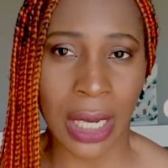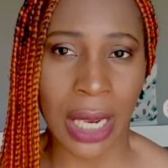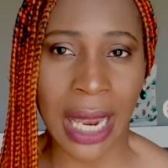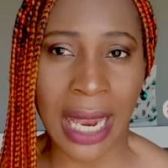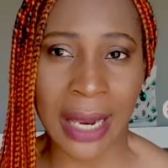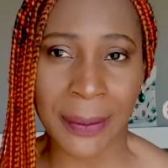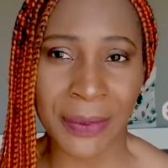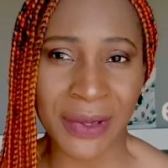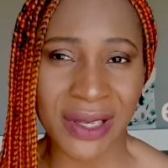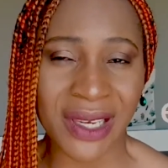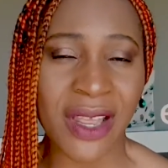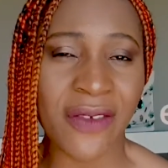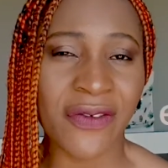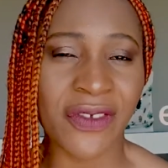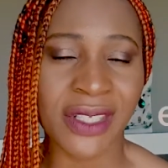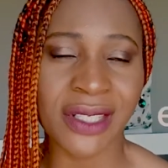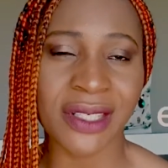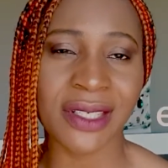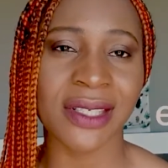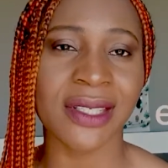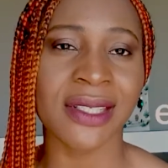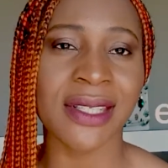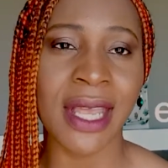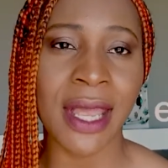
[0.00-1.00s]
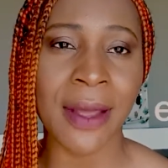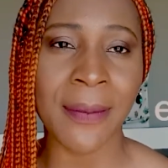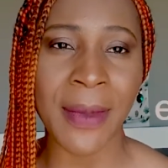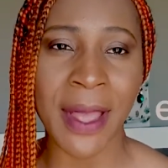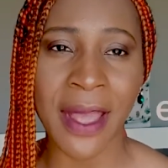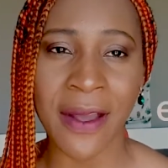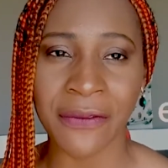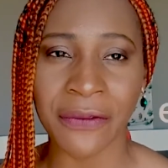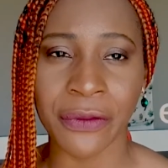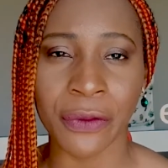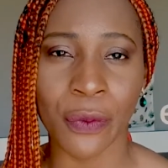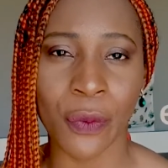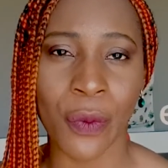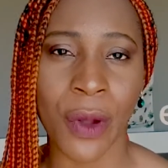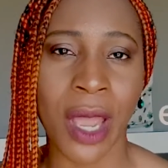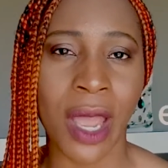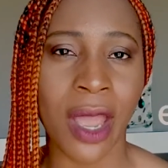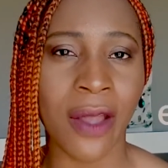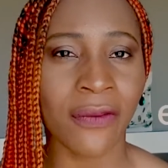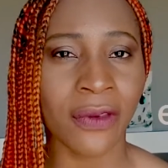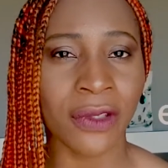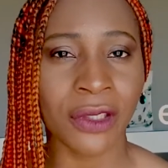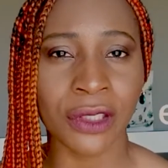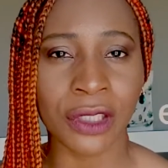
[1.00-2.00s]
I believe it's the same
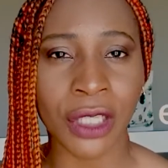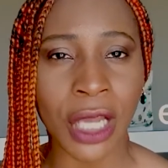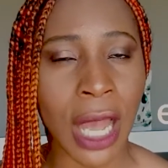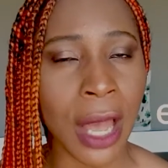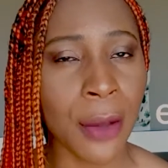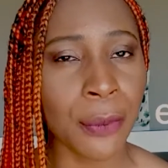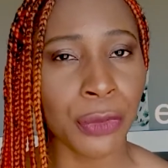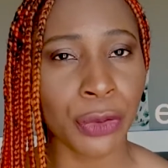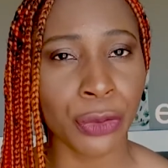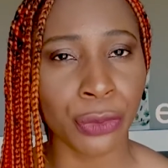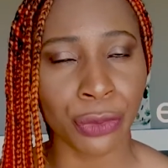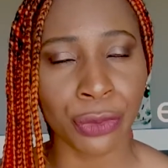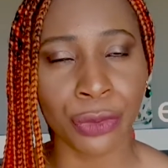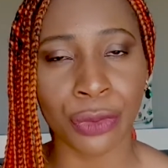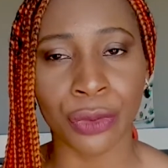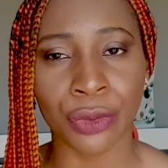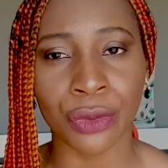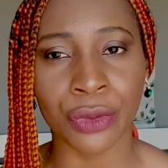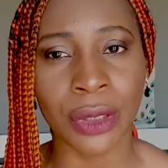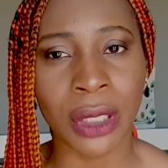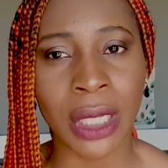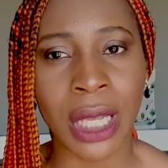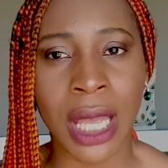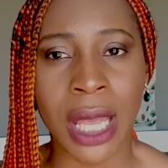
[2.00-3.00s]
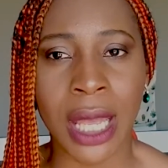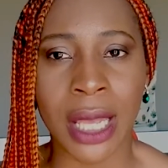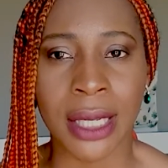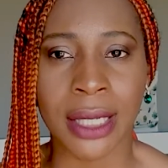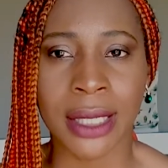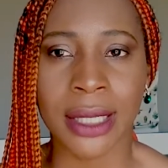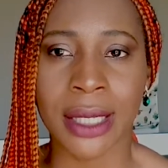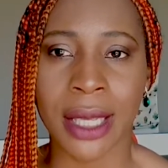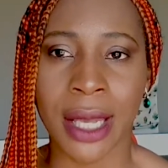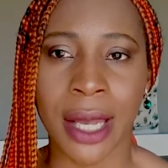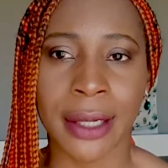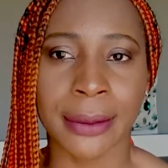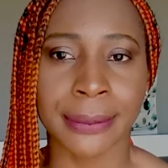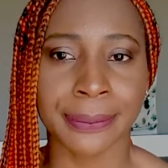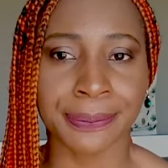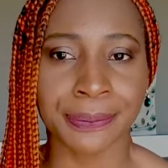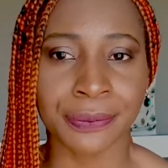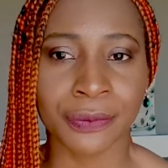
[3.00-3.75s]
everywhere even in Cameroon yeah